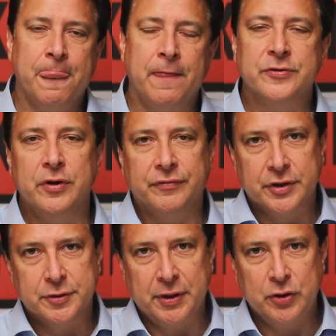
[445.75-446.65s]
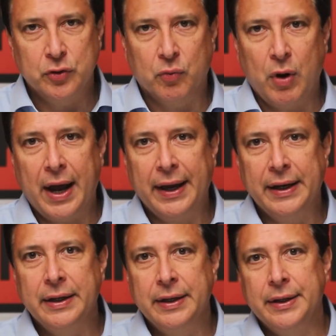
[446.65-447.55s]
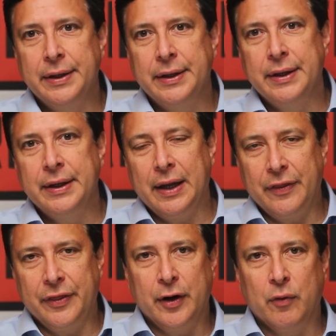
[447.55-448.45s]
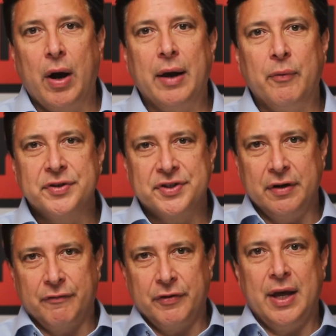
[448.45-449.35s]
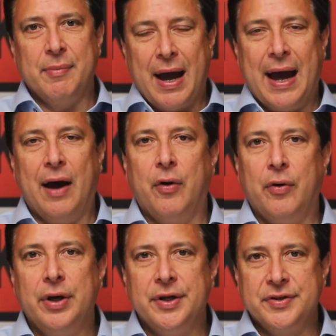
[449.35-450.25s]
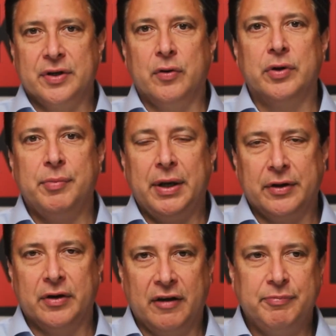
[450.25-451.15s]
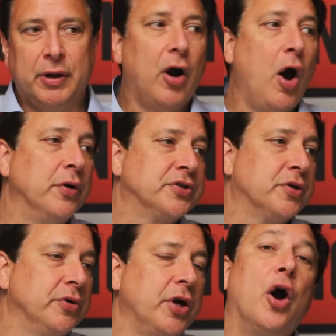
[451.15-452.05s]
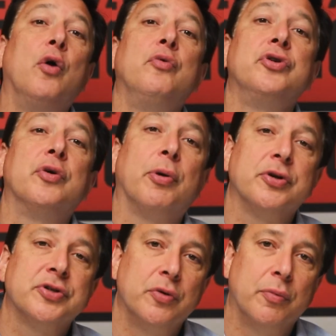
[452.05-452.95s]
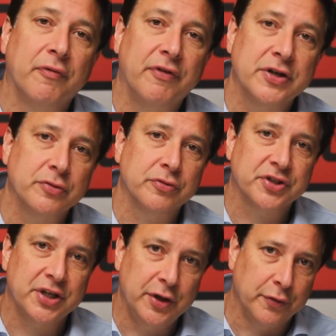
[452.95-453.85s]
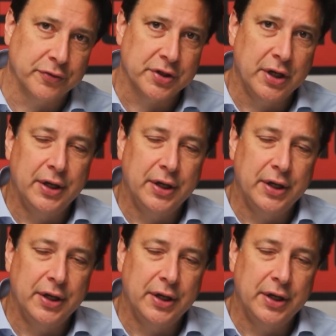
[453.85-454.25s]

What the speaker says: So you have to explain your why and their why. What's in it for them? How is it going to make their life better? Oh, it's going to hone your personal and professional skills.